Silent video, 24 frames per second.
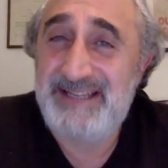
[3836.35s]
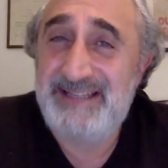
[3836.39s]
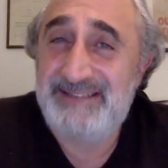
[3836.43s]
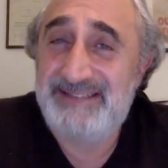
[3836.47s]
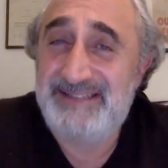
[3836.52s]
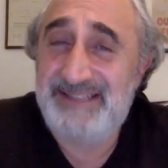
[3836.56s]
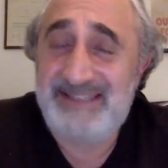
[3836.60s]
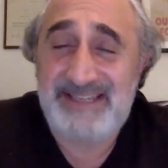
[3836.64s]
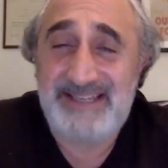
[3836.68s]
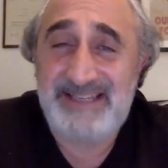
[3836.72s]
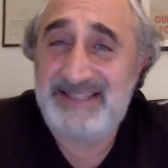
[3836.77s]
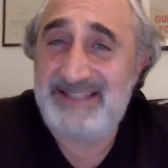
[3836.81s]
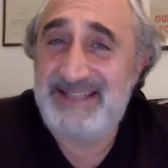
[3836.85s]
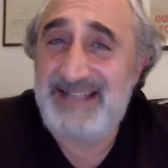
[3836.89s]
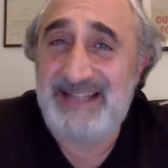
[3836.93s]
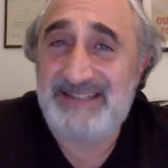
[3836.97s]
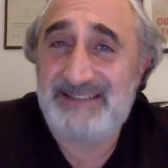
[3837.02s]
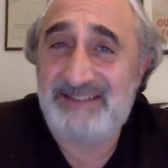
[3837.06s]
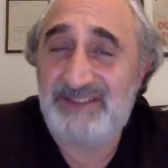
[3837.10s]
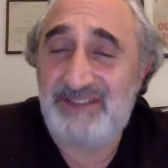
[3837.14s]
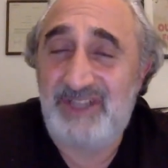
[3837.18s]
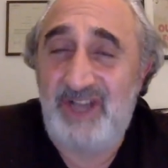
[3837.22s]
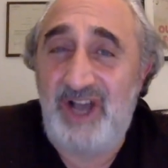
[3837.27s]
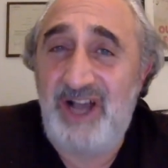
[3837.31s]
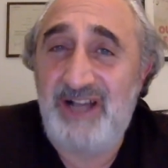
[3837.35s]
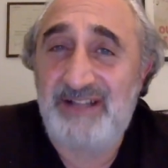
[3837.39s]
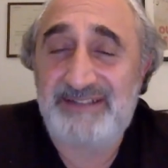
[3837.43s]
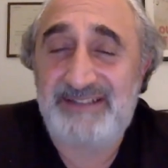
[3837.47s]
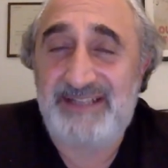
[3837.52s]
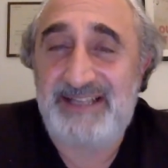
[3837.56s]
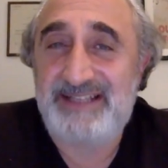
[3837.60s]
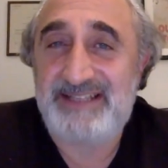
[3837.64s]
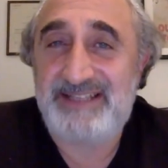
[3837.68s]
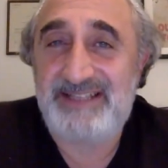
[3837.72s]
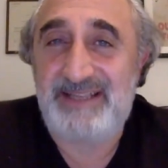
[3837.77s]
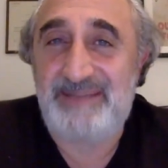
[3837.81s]
this is not taught
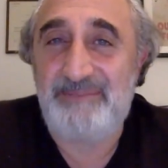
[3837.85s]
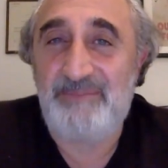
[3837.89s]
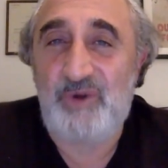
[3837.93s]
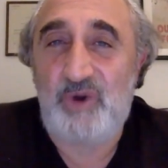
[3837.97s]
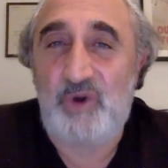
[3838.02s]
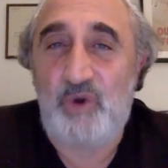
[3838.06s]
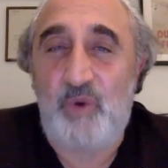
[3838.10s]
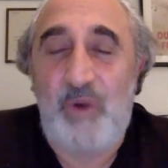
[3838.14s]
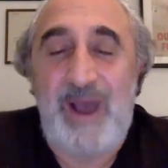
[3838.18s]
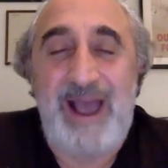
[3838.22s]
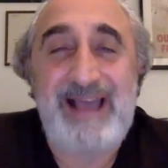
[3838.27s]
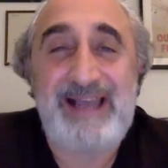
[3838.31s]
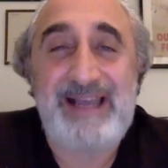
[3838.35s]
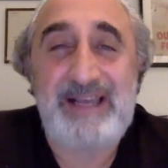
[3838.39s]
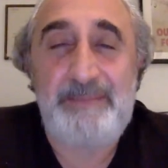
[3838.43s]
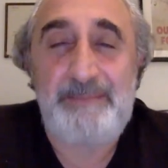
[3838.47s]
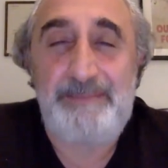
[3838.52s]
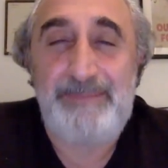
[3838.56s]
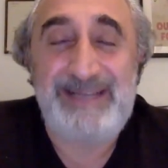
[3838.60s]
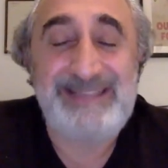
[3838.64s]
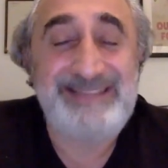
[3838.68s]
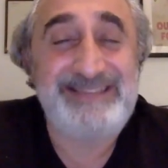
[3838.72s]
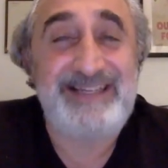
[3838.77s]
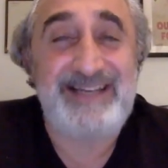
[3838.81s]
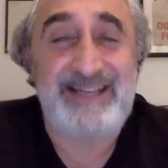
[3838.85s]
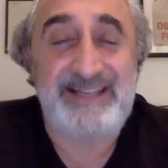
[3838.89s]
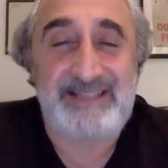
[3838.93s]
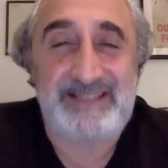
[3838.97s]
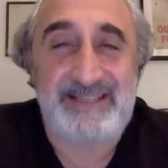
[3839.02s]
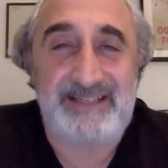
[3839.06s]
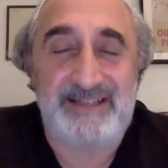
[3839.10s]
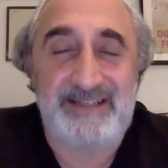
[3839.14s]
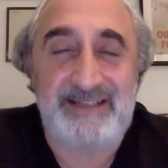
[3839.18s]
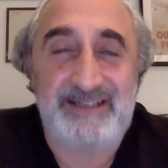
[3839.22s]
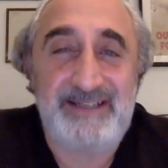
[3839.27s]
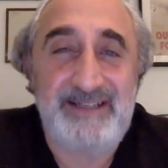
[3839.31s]
at some quack
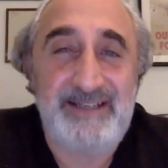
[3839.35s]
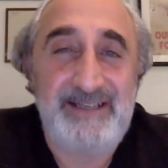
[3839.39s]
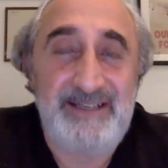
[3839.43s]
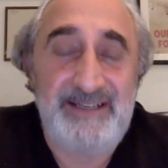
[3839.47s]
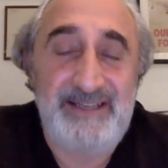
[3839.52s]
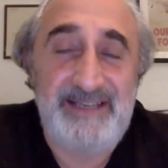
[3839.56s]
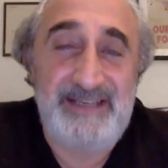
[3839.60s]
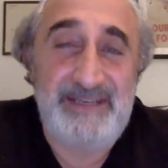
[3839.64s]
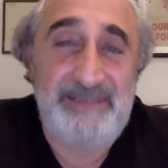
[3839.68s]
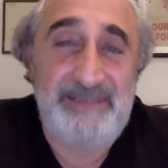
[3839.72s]
madrasa in